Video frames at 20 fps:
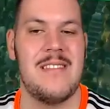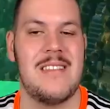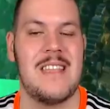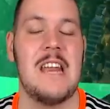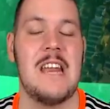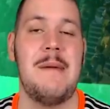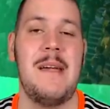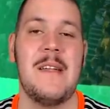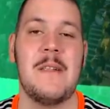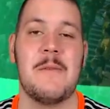going
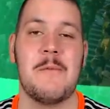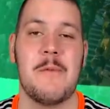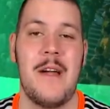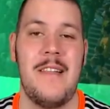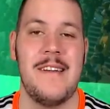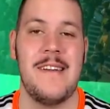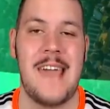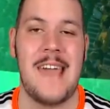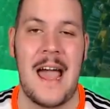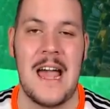to be in
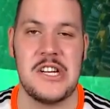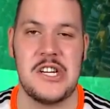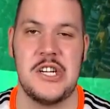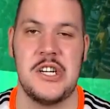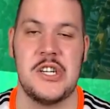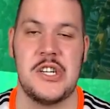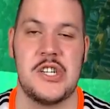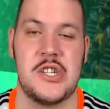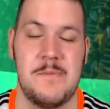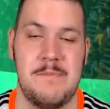relegation
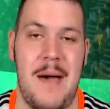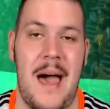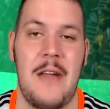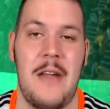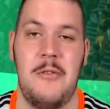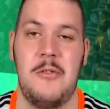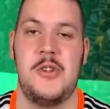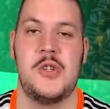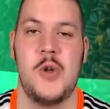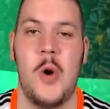
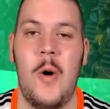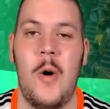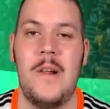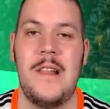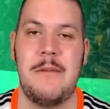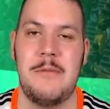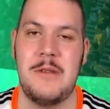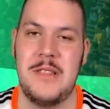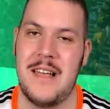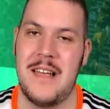battle
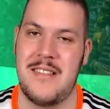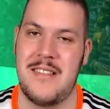surely with us